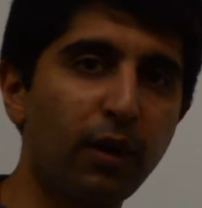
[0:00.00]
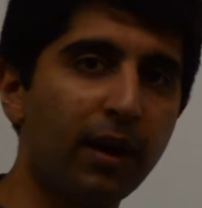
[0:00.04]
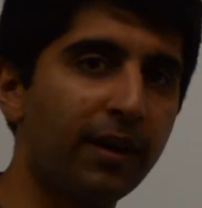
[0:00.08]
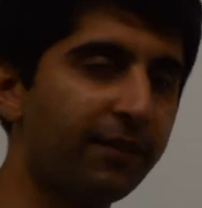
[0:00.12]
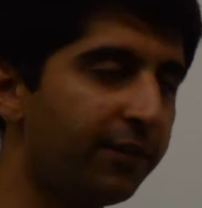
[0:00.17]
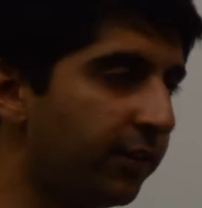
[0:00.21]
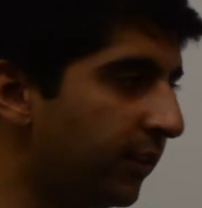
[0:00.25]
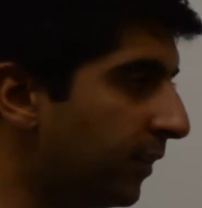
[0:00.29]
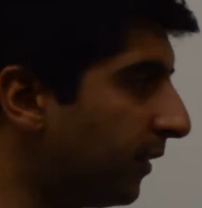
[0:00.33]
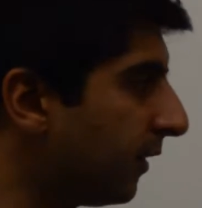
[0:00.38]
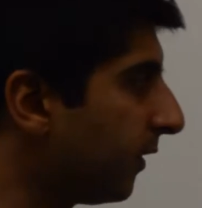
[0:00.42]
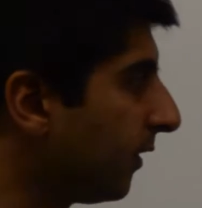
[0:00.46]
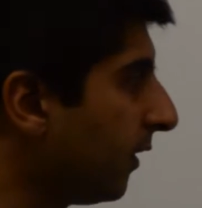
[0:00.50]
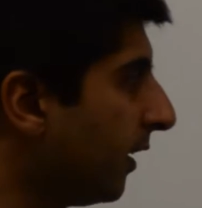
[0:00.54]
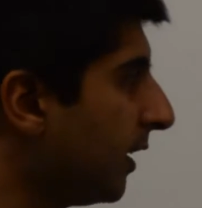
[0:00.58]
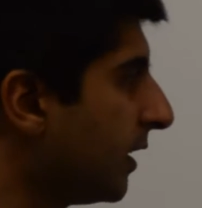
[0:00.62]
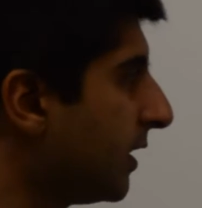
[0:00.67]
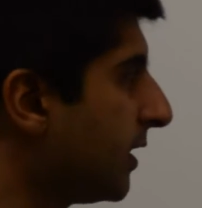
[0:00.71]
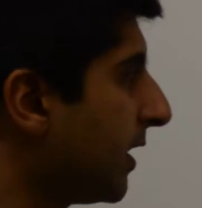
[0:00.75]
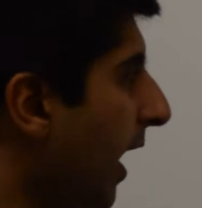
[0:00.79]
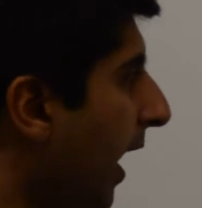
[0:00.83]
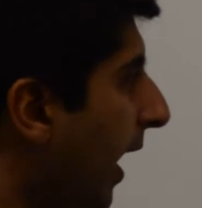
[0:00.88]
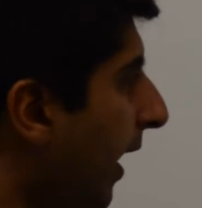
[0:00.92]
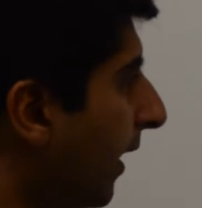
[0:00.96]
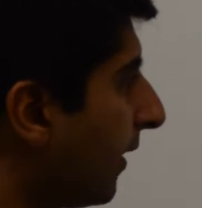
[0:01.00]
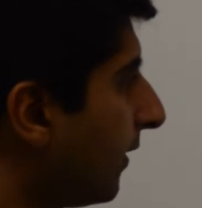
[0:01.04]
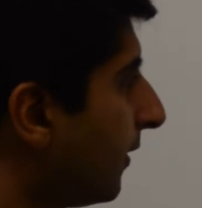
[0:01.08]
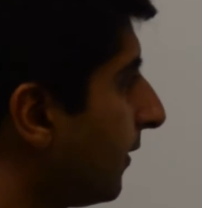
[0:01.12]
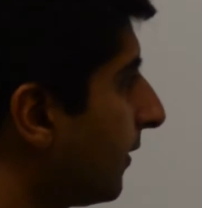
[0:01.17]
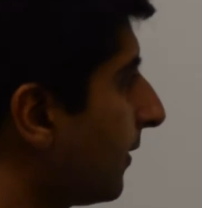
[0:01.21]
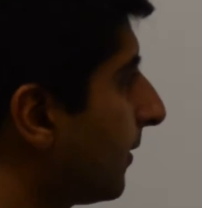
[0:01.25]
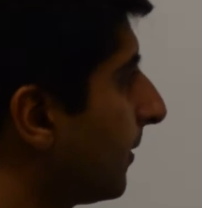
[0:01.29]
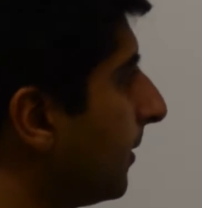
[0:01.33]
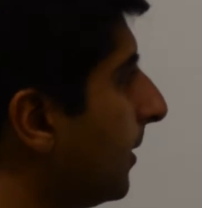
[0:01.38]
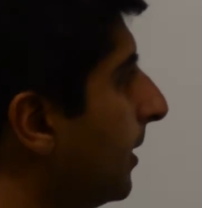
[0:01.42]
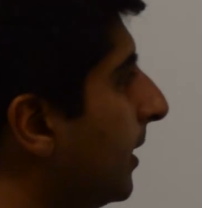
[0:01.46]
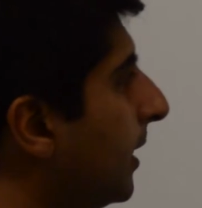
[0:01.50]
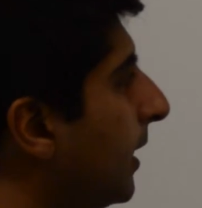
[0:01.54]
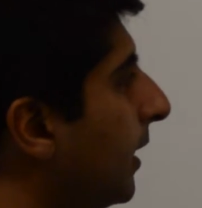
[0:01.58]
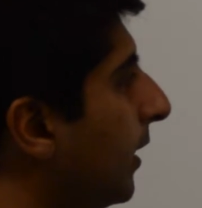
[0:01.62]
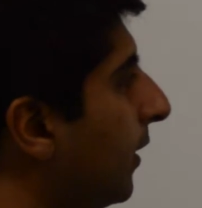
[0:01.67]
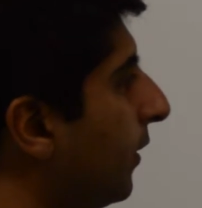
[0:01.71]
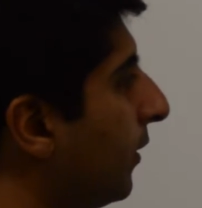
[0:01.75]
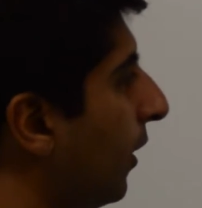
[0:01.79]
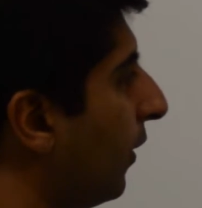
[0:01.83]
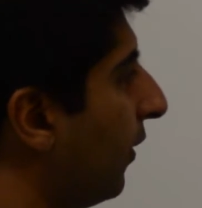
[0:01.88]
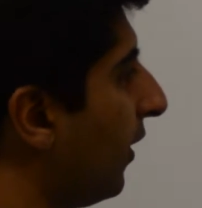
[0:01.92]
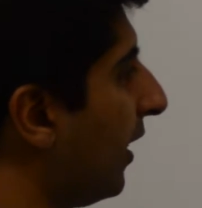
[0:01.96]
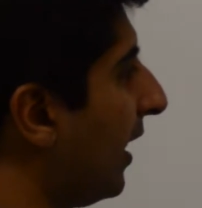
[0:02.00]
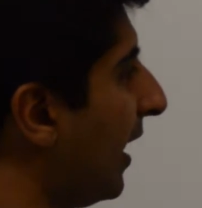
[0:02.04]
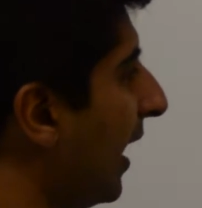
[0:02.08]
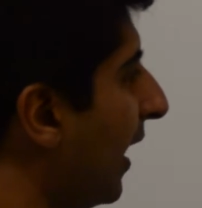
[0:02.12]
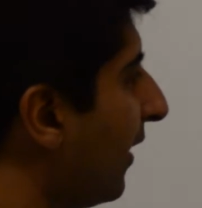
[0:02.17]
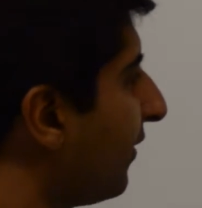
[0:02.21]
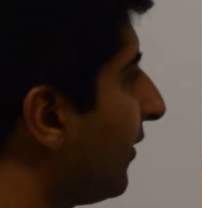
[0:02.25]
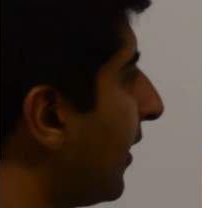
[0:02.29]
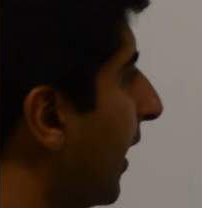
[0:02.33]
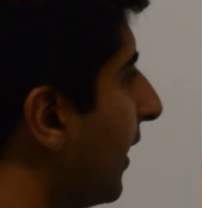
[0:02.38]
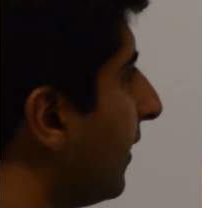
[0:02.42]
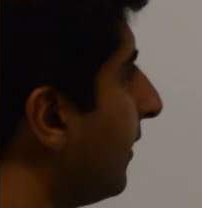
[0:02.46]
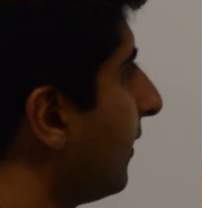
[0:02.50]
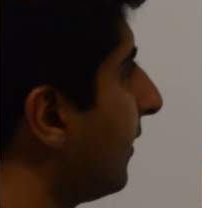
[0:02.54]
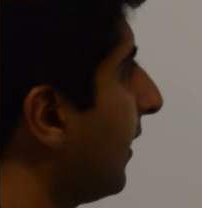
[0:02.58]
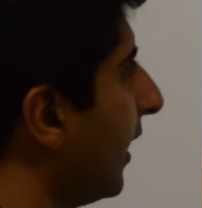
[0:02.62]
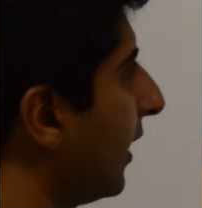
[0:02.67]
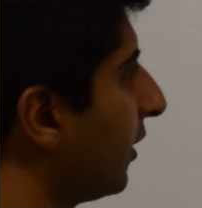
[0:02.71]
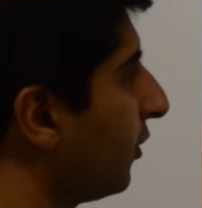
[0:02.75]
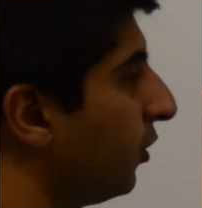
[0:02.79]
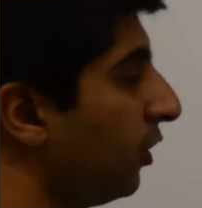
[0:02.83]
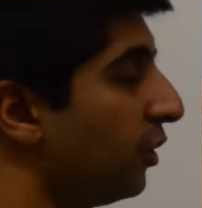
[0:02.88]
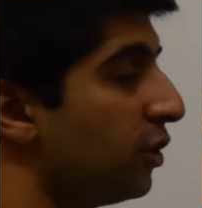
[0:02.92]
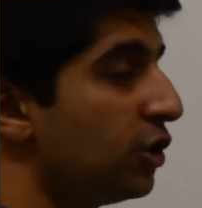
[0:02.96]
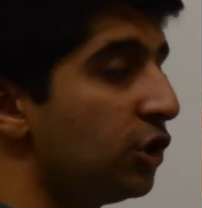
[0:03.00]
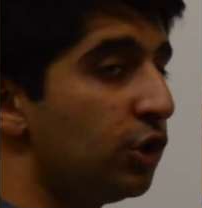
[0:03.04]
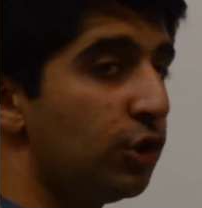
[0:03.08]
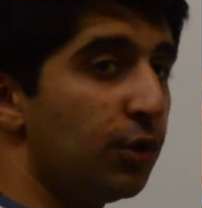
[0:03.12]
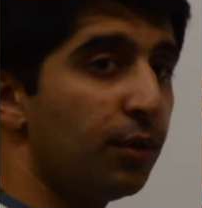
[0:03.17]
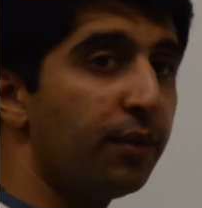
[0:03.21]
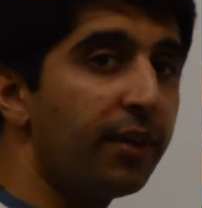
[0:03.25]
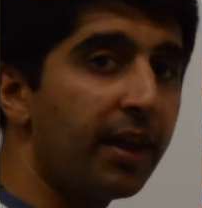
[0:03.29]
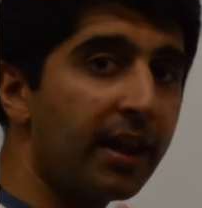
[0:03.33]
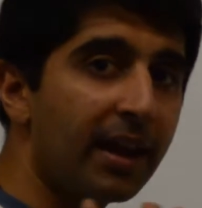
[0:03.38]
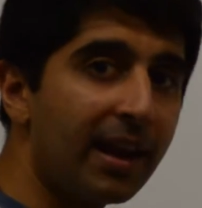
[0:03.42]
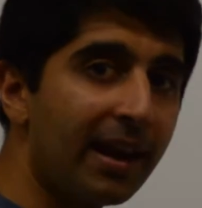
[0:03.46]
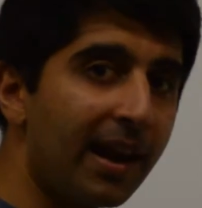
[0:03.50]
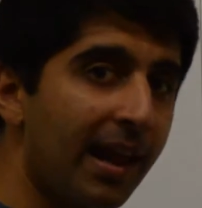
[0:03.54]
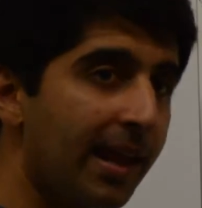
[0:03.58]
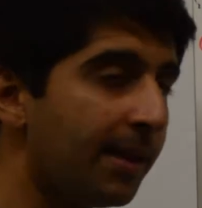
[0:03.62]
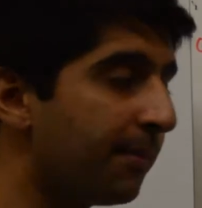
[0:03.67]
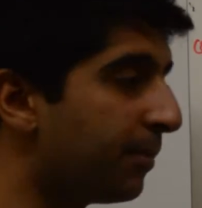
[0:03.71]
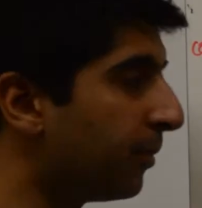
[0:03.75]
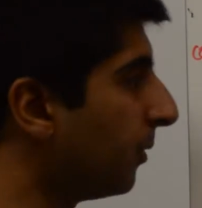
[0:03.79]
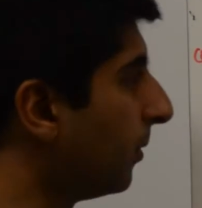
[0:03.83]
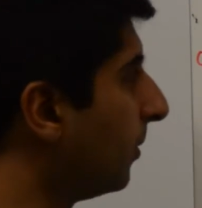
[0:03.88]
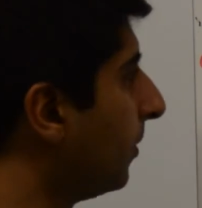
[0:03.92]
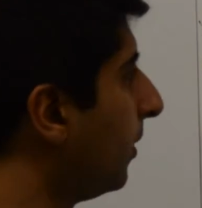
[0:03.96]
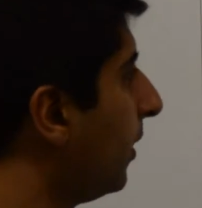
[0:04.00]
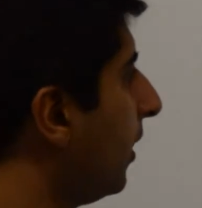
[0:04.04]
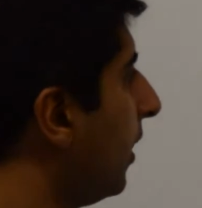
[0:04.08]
relevance to us. So the left-hand section, you then label